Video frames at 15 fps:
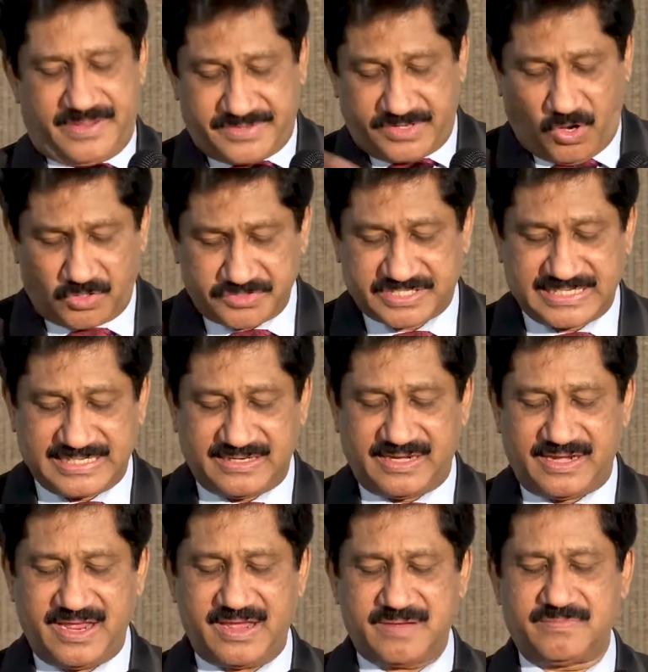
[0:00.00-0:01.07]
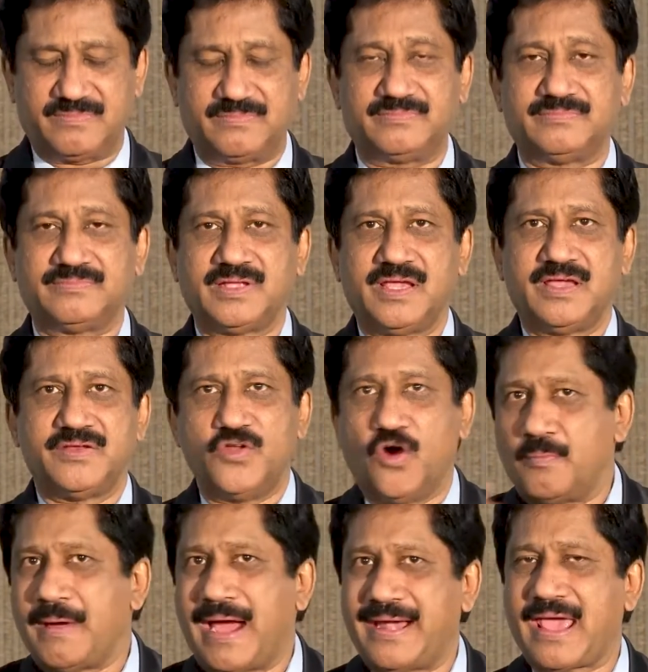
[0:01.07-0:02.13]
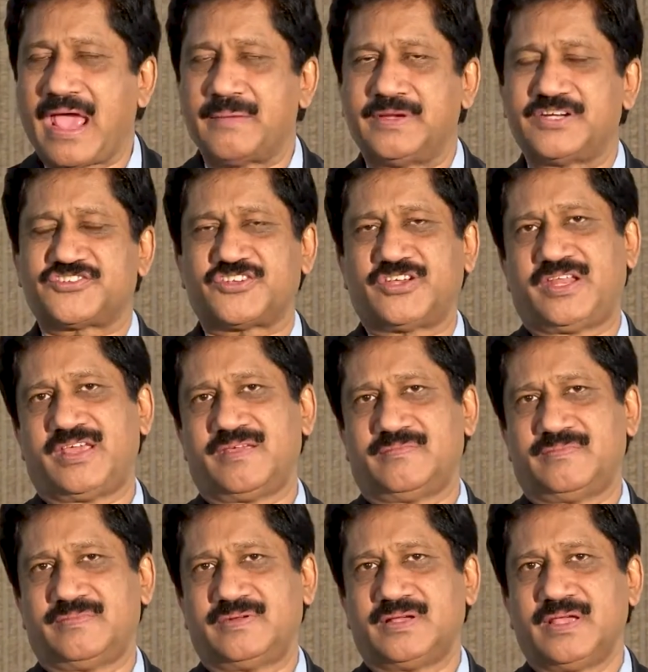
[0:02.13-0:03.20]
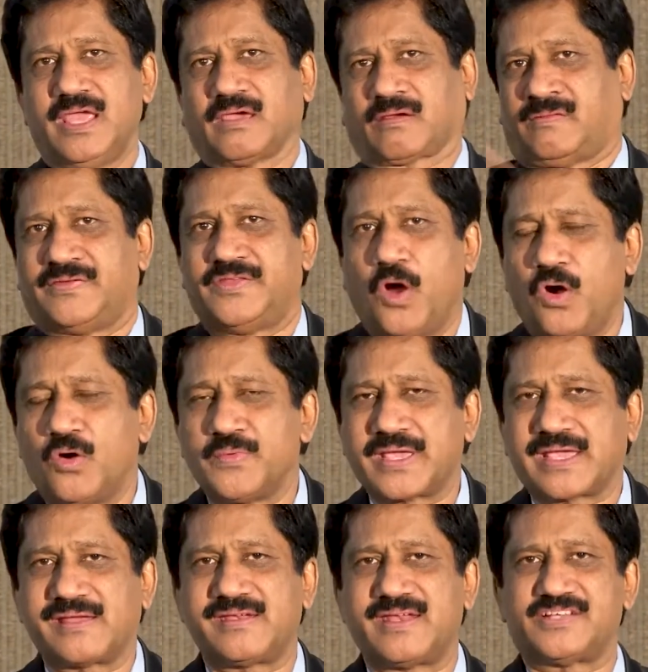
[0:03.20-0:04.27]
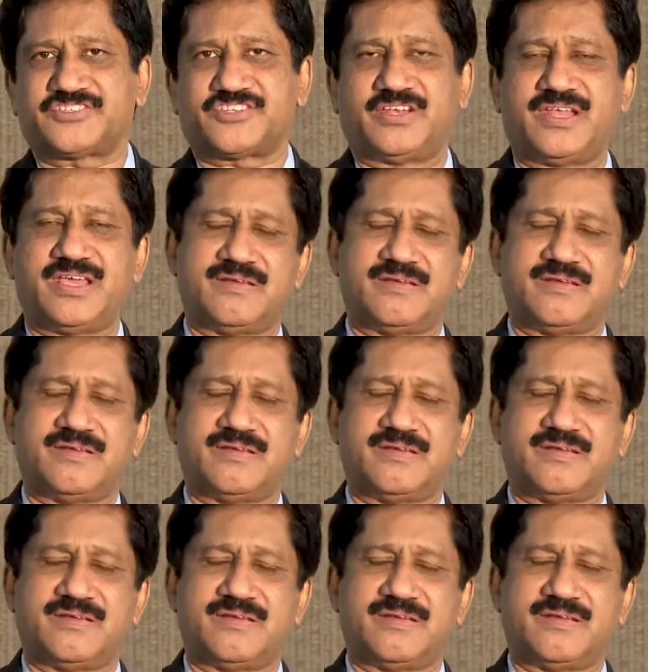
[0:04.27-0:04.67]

No sin in Him, no bad habits in Him, no wickedness in